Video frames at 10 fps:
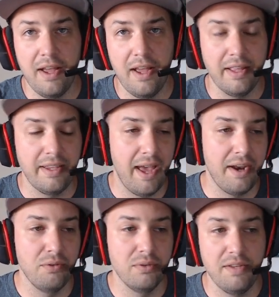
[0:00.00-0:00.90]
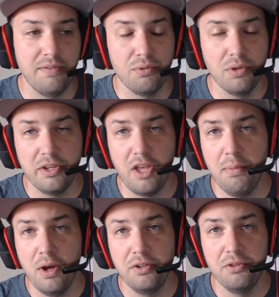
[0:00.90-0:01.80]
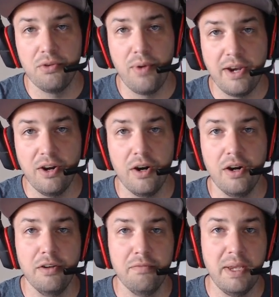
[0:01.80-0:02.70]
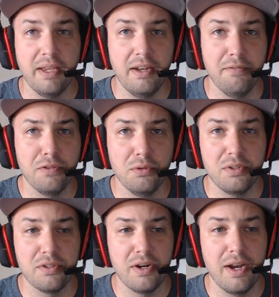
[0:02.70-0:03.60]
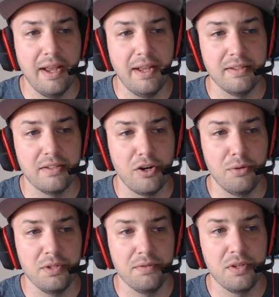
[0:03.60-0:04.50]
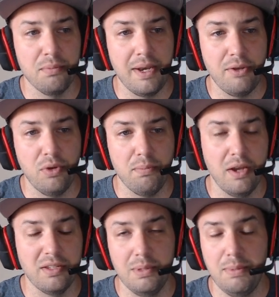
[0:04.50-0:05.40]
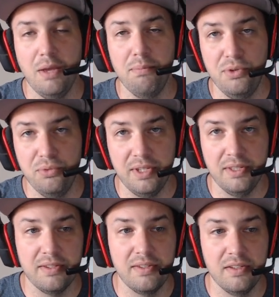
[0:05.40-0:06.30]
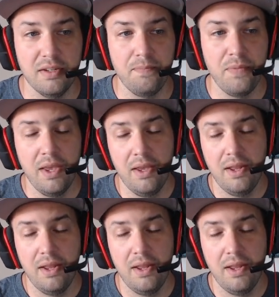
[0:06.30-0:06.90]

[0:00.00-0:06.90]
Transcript: I don't even really come onto the radar of being an influencer as terms of somebody who could possibly be abusing this system.